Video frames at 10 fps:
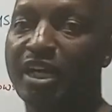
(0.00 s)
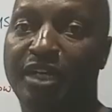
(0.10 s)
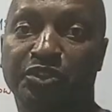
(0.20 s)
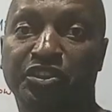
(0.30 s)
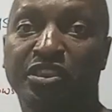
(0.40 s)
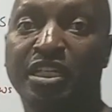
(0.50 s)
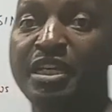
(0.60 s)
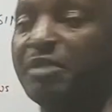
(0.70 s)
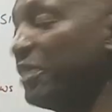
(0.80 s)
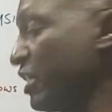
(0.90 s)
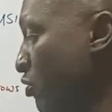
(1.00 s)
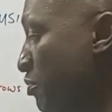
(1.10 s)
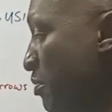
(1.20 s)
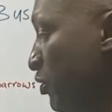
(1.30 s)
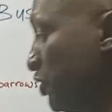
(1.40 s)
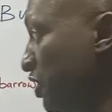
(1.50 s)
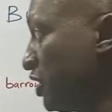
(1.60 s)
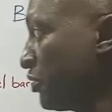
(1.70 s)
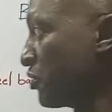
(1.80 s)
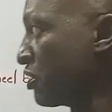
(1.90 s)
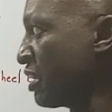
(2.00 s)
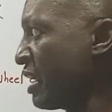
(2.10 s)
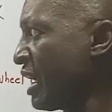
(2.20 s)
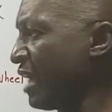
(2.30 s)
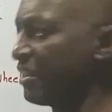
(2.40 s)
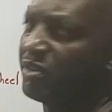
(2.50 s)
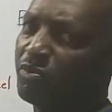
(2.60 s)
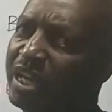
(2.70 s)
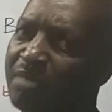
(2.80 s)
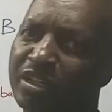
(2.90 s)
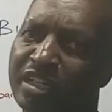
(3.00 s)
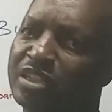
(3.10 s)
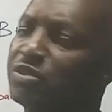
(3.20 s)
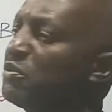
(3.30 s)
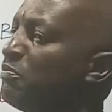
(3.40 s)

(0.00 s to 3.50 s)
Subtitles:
a house. But there will be more details. I think when I'm getting to